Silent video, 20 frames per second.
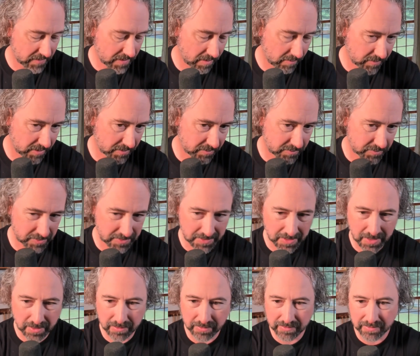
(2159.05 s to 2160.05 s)
and I'll be interested
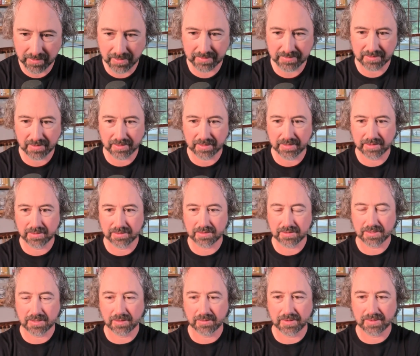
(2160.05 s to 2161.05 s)
to hear your thoughts on it here.
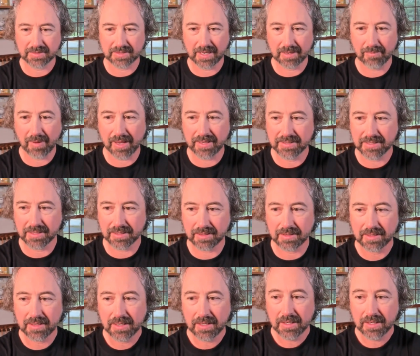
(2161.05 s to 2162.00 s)
So the same idea,